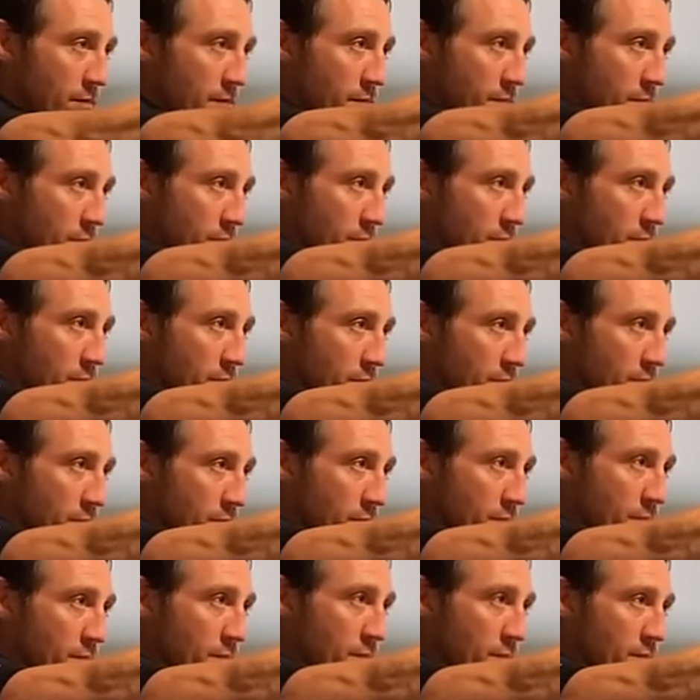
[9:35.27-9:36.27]

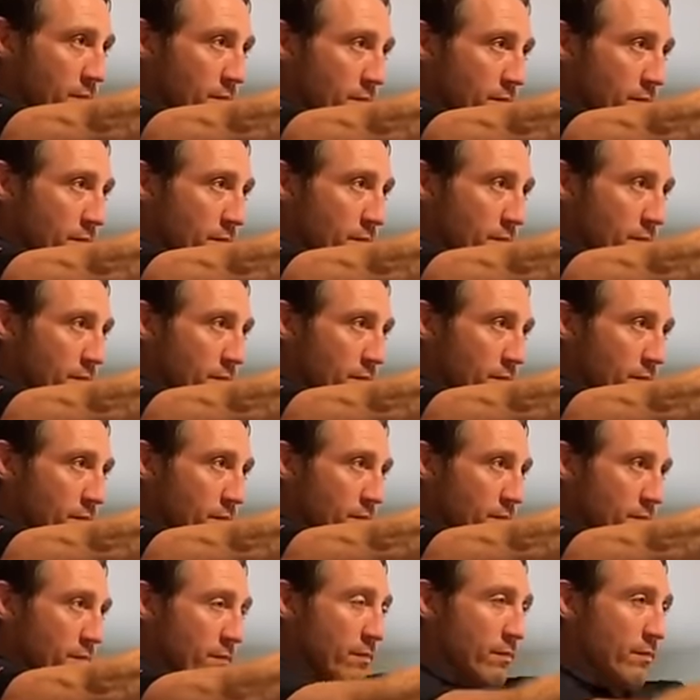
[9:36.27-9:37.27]

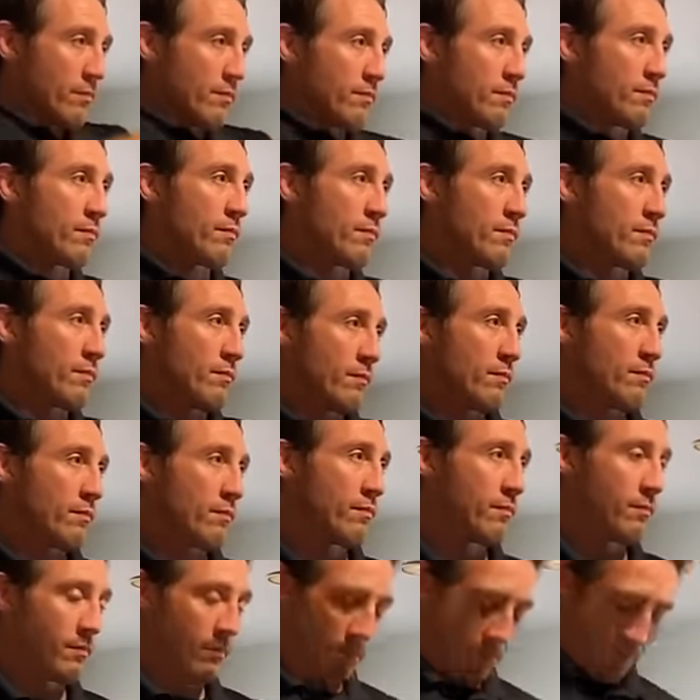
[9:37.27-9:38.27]

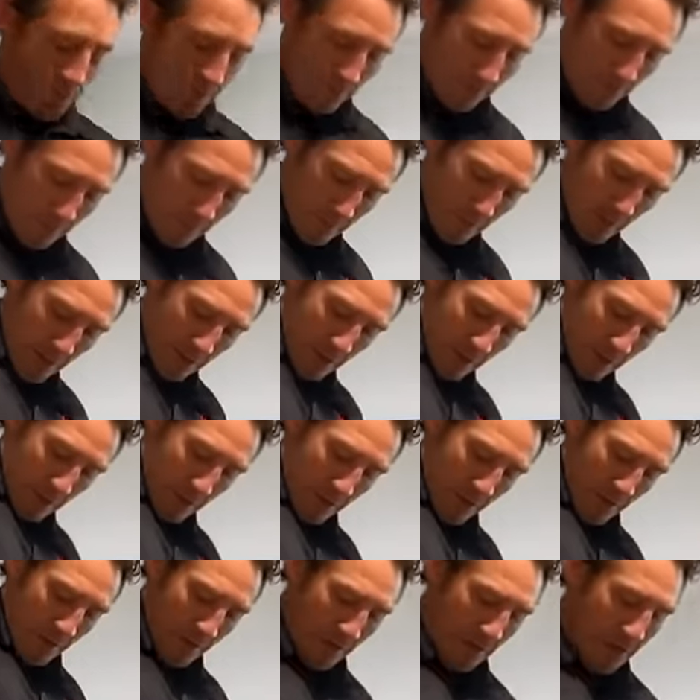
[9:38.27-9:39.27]

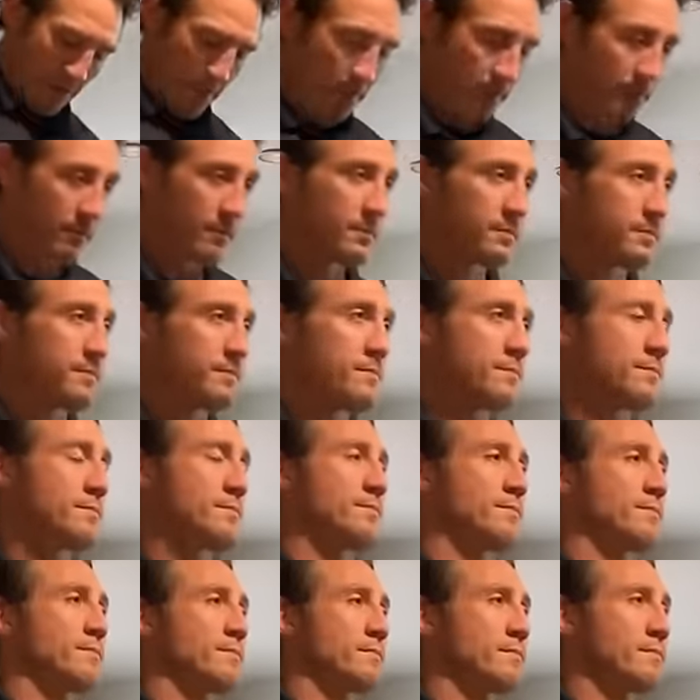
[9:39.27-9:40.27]

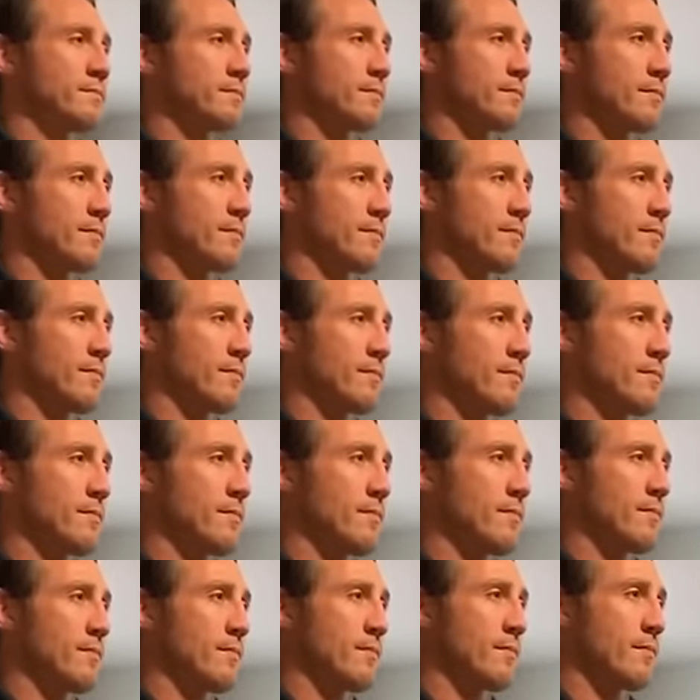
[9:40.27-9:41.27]

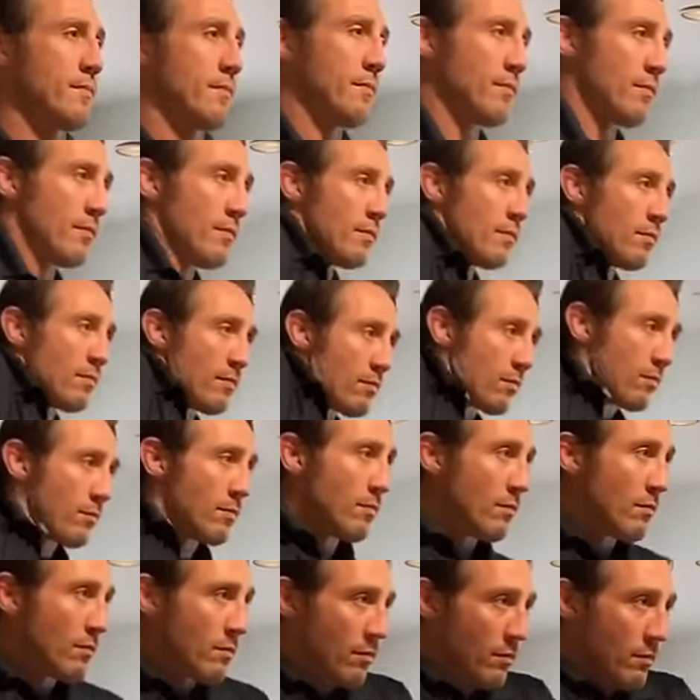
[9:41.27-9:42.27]

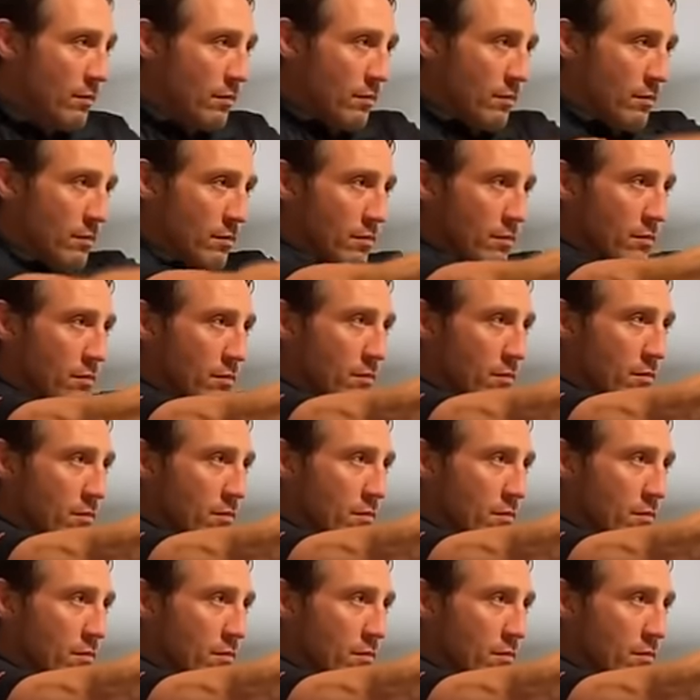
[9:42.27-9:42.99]
No one is speaking in this clip.